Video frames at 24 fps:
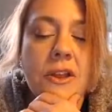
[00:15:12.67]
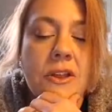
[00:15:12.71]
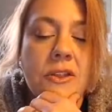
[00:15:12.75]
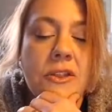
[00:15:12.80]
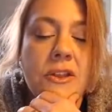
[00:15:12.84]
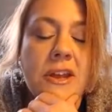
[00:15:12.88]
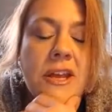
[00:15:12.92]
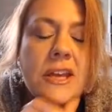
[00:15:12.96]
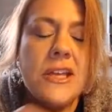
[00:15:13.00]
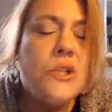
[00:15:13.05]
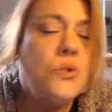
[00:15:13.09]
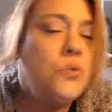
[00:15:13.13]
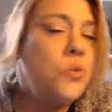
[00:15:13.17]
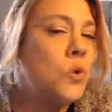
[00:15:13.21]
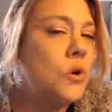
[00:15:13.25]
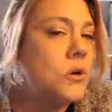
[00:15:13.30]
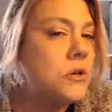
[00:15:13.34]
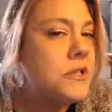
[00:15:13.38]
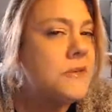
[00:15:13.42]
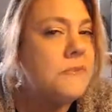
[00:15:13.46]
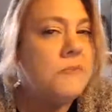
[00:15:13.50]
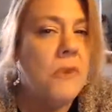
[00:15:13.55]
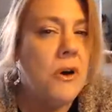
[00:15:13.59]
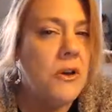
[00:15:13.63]
his
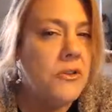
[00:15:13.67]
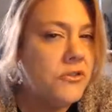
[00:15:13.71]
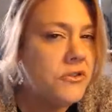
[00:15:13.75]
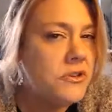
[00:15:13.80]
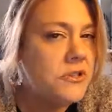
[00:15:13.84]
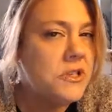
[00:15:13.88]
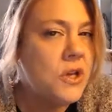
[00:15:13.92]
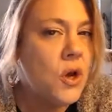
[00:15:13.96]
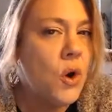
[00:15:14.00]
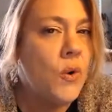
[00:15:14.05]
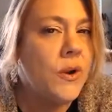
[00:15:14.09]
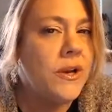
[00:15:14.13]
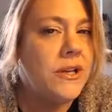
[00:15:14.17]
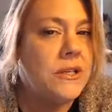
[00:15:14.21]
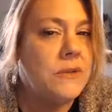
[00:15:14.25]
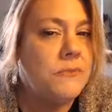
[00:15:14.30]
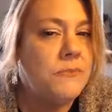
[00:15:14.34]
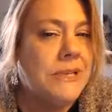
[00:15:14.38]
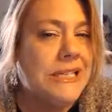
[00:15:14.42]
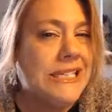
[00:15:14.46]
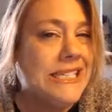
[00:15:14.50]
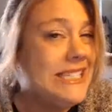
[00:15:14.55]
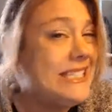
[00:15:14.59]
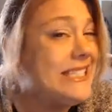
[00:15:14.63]
worst month is going to
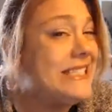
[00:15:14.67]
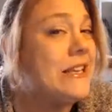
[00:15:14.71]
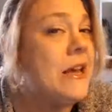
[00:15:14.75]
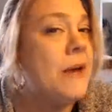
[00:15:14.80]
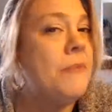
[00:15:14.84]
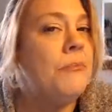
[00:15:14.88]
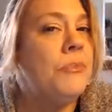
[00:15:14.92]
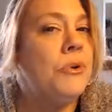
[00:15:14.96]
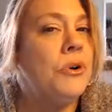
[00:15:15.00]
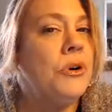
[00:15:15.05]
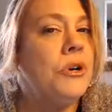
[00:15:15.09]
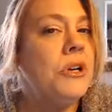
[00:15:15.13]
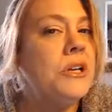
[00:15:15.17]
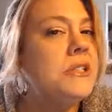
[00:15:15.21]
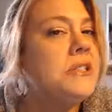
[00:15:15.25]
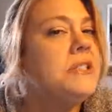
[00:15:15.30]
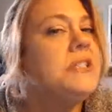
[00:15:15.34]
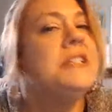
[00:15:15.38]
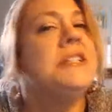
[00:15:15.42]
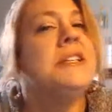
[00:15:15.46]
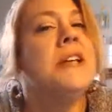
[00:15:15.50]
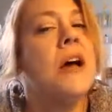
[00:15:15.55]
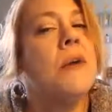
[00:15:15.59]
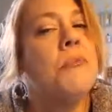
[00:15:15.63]
be December because
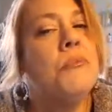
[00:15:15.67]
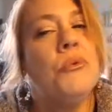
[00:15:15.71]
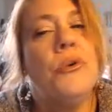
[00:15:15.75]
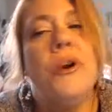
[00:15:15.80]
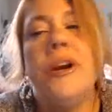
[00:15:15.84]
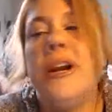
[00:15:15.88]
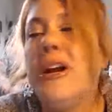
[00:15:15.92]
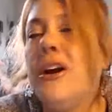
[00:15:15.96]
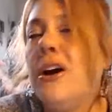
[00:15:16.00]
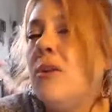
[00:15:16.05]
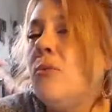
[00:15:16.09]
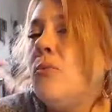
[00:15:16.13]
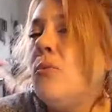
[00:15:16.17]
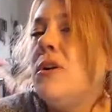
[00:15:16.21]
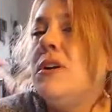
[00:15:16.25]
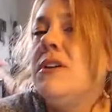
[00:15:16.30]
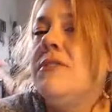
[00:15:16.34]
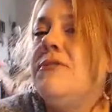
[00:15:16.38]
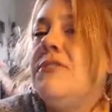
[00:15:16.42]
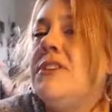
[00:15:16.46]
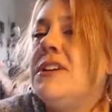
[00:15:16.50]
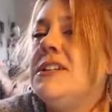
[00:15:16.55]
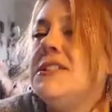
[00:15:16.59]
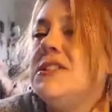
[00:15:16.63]
he's operating on one
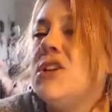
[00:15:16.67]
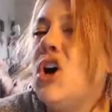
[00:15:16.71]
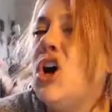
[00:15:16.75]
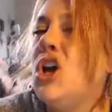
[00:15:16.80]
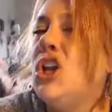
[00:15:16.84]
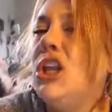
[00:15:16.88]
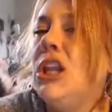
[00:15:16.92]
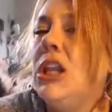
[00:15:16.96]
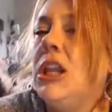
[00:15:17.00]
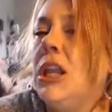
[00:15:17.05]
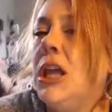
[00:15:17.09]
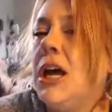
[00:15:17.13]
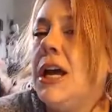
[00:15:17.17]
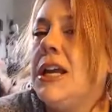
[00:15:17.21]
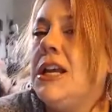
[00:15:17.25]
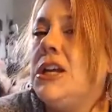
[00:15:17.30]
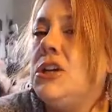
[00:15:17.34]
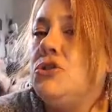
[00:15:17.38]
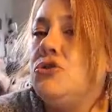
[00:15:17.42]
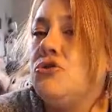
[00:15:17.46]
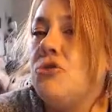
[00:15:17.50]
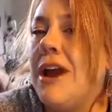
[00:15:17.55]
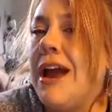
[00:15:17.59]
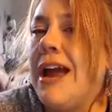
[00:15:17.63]
of his unlucky
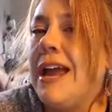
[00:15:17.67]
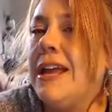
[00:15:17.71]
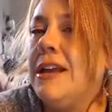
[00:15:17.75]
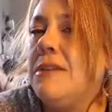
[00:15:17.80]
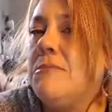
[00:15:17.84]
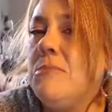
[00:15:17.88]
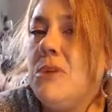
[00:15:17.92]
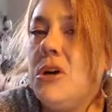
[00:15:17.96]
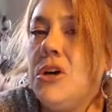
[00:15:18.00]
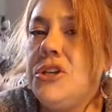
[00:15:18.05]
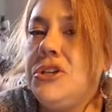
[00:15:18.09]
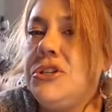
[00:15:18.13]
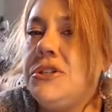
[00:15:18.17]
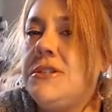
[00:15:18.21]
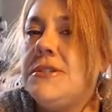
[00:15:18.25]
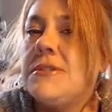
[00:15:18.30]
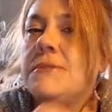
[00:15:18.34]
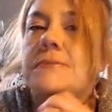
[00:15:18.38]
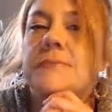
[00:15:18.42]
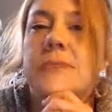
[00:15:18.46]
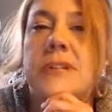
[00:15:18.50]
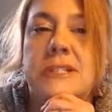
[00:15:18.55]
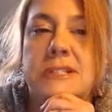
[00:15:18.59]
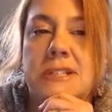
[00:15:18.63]
dragon months,
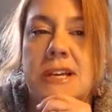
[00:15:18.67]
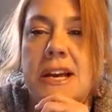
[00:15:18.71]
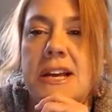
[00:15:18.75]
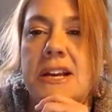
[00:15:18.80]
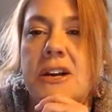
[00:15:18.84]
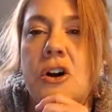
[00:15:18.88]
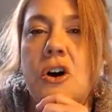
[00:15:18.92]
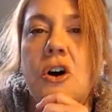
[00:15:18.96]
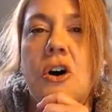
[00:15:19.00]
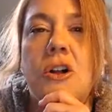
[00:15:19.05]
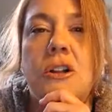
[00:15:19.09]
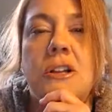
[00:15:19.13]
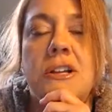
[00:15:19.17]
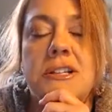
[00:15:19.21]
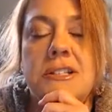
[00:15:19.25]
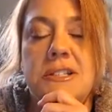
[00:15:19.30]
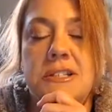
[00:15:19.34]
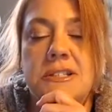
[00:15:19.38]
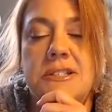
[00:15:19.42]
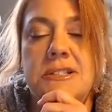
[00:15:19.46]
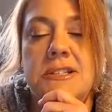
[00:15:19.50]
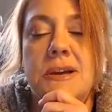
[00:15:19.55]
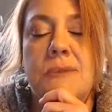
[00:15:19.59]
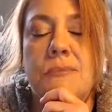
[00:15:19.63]
as I call it.
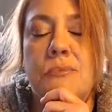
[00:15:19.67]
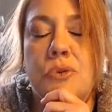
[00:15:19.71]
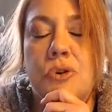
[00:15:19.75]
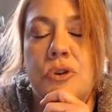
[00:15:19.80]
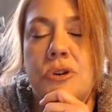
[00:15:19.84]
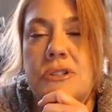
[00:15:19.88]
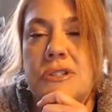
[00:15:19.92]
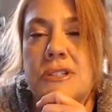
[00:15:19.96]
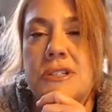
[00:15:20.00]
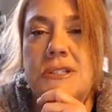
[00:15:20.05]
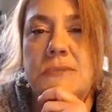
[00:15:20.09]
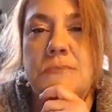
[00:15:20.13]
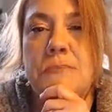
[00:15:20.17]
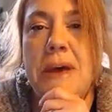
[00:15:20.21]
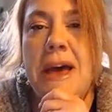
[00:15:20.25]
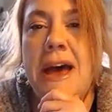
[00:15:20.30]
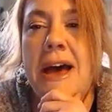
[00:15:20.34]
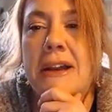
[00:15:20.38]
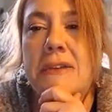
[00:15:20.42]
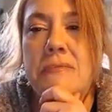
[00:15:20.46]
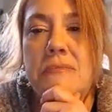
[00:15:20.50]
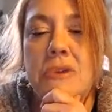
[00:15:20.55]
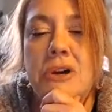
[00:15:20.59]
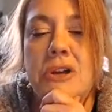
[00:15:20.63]
December is his
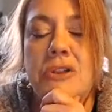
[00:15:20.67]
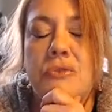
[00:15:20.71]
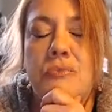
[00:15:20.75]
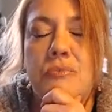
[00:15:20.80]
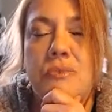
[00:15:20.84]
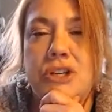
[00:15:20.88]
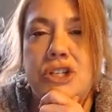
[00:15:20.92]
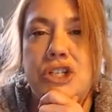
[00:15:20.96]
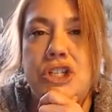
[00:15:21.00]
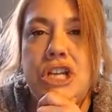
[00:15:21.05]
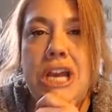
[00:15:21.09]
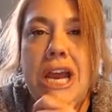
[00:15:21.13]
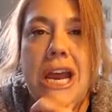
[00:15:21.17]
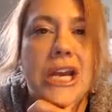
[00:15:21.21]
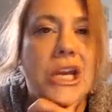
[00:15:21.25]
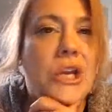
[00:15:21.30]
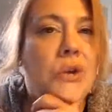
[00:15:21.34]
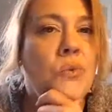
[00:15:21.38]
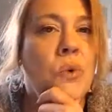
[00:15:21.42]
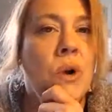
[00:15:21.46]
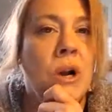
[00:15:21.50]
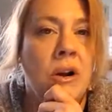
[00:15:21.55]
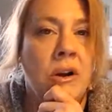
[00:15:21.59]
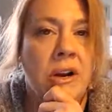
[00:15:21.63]
bad month, but
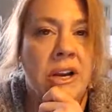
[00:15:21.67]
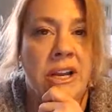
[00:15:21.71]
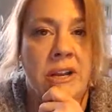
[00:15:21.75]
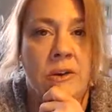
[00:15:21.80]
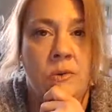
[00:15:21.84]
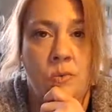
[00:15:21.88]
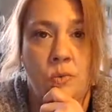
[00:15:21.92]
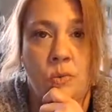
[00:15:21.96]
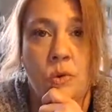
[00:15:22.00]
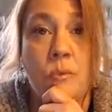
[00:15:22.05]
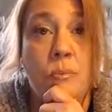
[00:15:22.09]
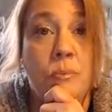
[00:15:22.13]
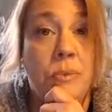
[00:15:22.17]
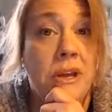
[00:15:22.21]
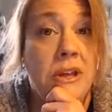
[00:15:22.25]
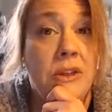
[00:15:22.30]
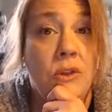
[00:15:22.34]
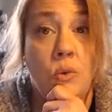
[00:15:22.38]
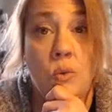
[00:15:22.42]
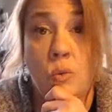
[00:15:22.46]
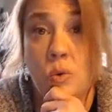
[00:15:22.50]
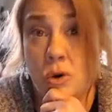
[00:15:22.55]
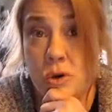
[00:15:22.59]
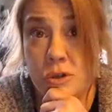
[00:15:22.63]
January will be
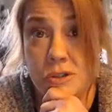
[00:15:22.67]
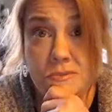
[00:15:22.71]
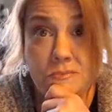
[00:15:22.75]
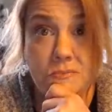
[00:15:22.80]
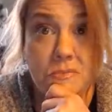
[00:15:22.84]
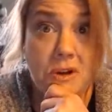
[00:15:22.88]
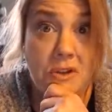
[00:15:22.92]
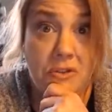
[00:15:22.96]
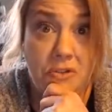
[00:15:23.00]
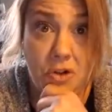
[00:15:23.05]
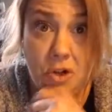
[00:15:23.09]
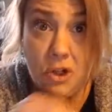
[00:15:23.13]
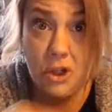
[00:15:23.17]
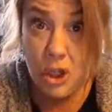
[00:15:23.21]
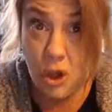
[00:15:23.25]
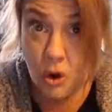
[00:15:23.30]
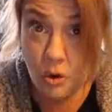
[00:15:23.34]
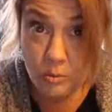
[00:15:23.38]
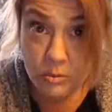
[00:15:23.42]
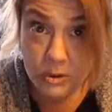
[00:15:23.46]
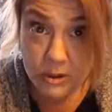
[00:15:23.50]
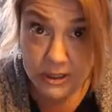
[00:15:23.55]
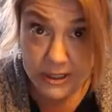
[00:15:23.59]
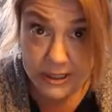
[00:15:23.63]
the worst month
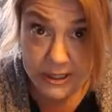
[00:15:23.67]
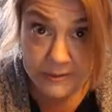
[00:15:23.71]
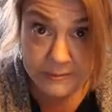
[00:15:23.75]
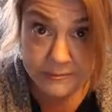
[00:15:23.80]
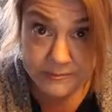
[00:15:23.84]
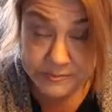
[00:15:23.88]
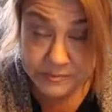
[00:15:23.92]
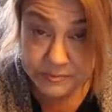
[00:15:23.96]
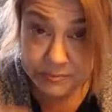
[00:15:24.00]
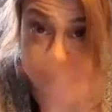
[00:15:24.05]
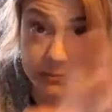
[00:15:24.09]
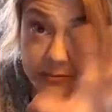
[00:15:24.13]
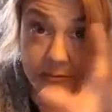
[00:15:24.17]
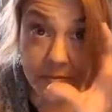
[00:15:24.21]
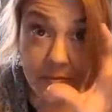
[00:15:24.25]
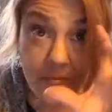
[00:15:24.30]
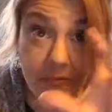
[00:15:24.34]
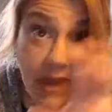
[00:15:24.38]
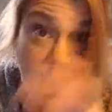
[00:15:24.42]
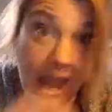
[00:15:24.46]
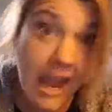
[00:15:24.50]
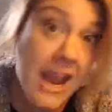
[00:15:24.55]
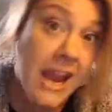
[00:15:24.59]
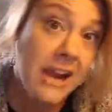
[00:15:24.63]
globally
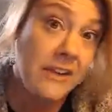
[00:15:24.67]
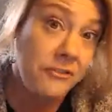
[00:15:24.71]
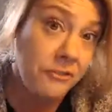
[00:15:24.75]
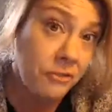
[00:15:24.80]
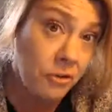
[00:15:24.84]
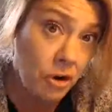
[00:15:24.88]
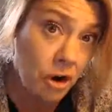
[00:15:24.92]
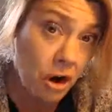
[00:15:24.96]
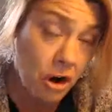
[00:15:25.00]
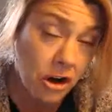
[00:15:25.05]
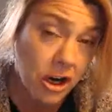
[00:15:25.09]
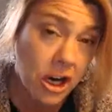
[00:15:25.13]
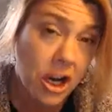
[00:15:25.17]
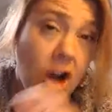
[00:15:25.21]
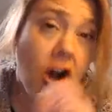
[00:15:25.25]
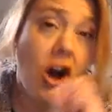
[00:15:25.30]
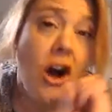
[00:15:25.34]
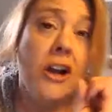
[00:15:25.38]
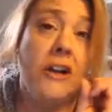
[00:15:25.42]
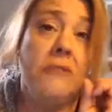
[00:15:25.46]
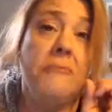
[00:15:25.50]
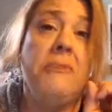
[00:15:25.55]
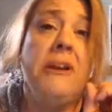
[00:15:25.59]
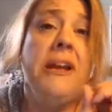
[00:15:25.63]
and for our
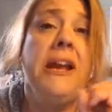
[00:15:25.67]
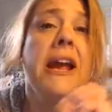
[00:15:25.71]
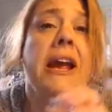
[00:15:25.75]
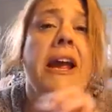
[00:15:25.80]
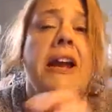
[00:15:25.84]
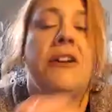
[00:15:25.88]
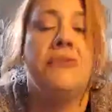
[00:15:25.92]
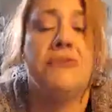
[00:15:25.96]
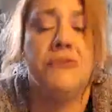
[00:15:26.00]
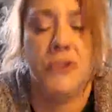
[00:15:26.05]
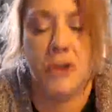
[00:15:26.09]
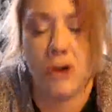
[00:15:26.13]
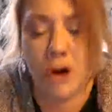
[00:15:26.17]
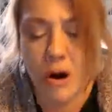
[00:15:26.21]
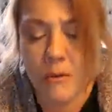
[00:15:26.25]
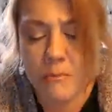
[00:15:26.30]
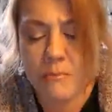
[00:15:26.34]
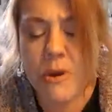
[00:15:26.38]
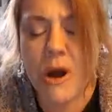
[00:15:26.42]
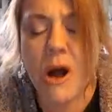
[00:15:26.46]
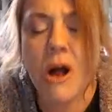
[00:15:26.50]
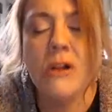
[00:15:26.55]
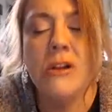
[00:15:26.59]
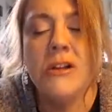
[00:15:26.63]
economy and for our
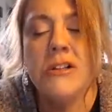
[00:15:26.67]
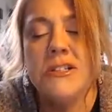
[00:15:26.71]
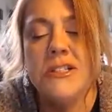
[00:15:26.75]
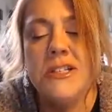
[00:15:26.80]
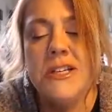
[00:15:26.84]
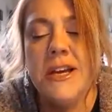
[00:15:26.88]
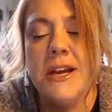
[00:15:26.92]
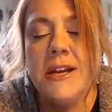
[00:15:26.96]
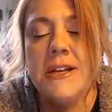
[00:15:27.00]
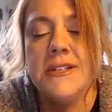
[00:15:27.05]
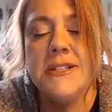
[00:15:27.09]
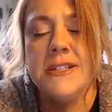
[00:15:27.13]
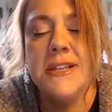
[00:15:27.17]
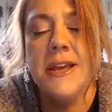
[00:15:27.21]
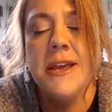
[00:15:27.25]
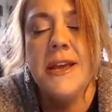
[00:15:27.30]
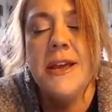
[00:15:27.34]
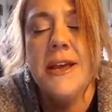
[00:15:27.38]
politics.